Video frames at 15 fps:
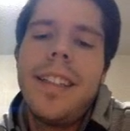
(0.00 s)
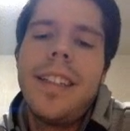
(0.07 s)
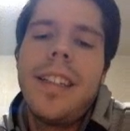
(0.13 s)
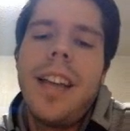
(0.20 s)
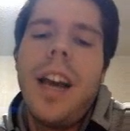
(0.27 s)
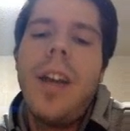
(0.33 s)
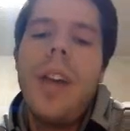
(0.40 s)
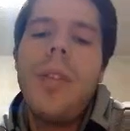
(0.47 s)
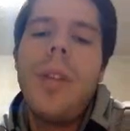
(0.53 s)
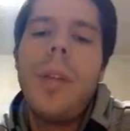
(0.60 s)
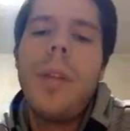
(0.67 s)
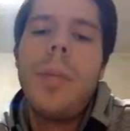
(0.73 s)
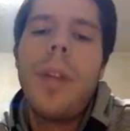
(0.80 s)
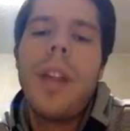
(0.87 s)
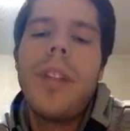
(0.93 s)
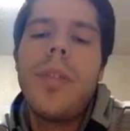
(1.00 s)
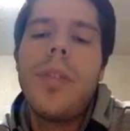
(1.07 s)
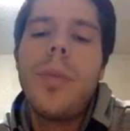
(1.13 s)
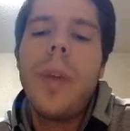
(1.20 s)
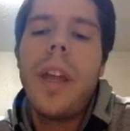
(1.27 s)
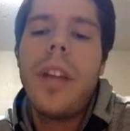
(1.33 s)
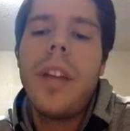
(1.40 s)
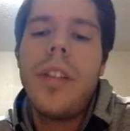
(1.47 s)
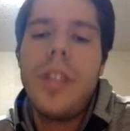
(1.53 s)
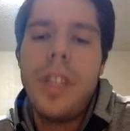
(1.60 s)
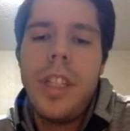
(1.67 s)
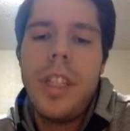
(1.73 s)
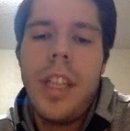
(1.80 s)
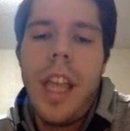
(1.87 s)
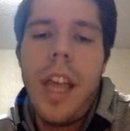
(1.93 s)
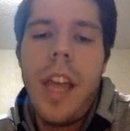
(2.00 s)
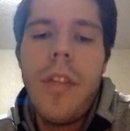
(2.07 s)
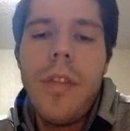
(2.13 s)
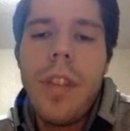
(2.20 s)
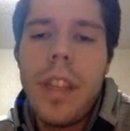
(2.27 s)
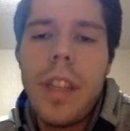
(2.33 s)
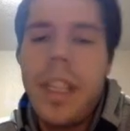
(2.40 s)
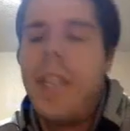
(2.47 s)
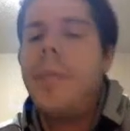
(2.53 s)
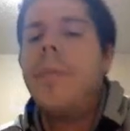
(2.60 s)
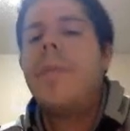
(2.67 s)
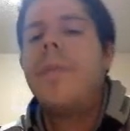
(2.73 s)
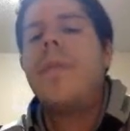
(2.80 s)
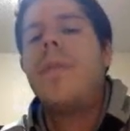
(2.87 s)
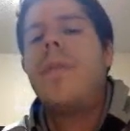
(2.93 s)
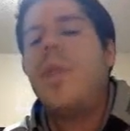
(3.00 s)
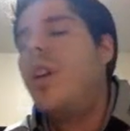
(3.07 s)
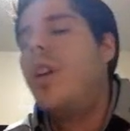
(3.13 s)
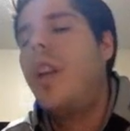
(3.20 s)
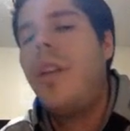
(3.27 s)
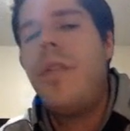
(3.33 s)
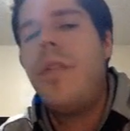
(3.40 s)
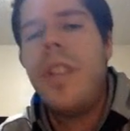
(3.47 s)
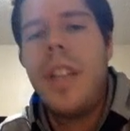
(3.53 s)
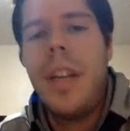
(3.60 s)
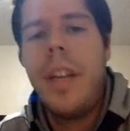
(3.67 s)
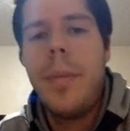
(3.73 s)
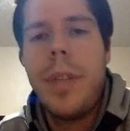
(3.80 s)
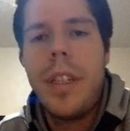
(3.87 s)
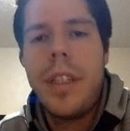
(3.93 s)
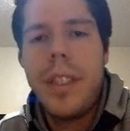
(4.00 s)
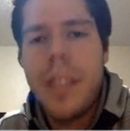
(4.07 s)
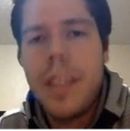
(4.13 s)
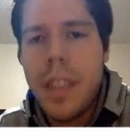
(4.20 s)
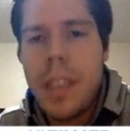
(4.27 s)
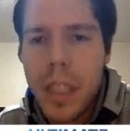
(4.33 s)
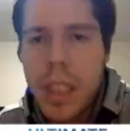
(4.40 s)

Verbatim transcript: How do I price 2 energy every time? Well, not every time, but ugh.